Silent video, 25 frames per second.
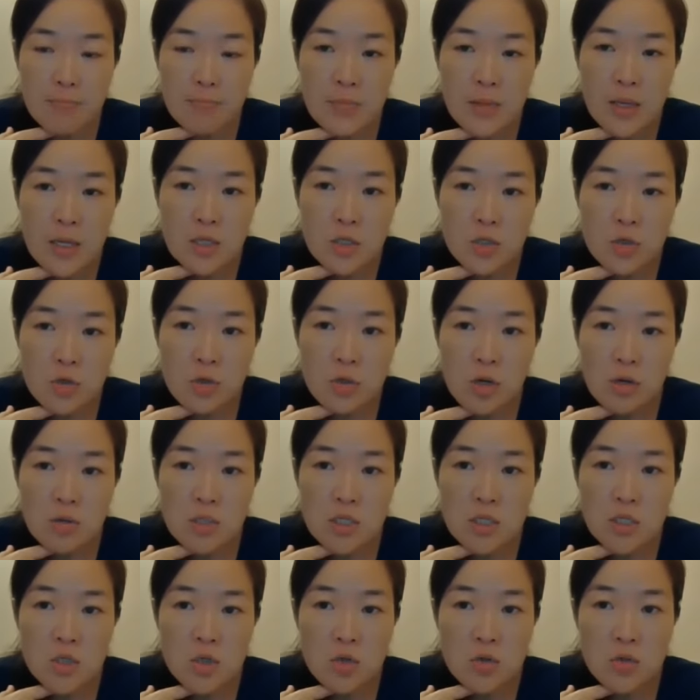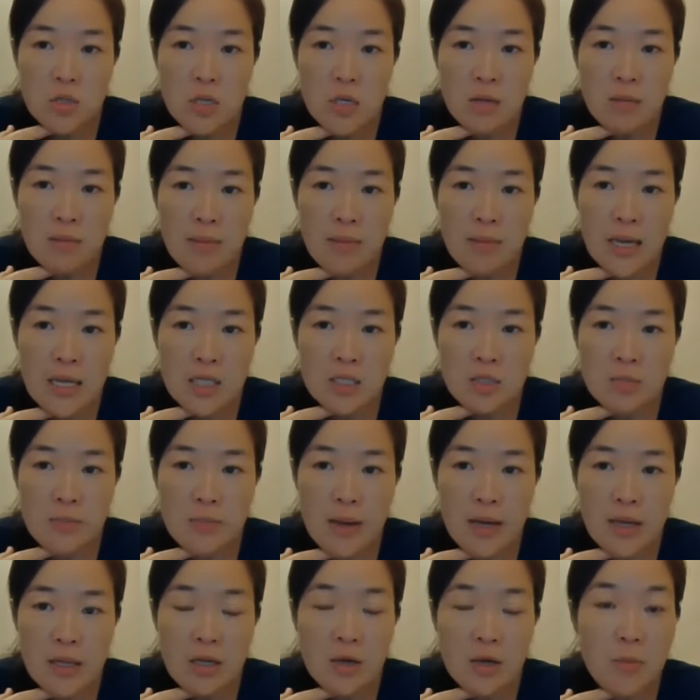So doctors also amazed
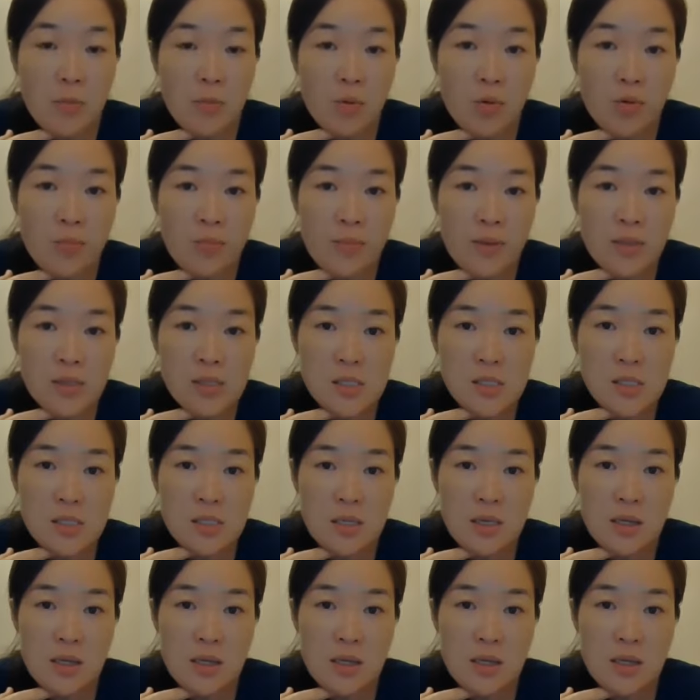by the improvements.